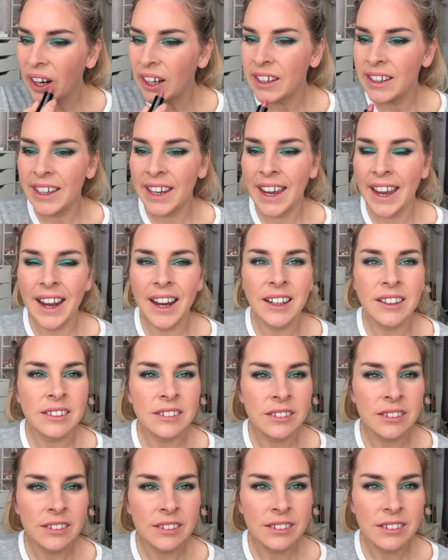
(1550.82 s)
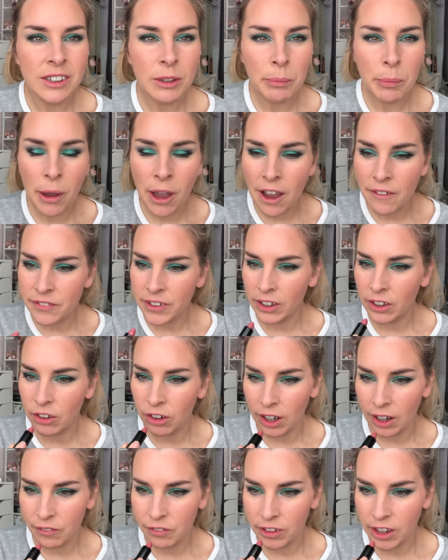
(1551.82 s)
Yeah, perfect
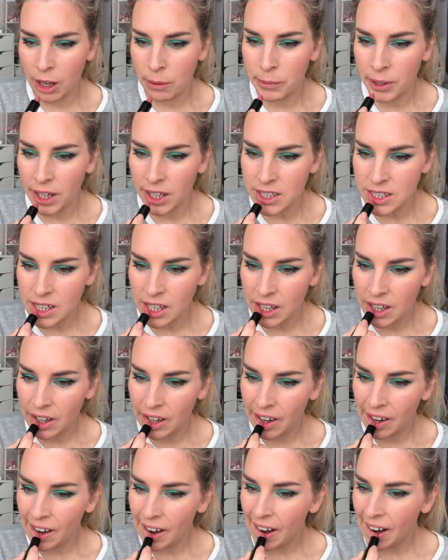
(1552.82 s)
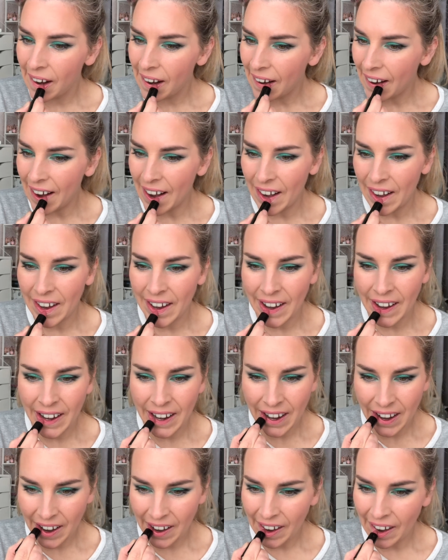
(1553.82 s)
colour for them eyes, I think.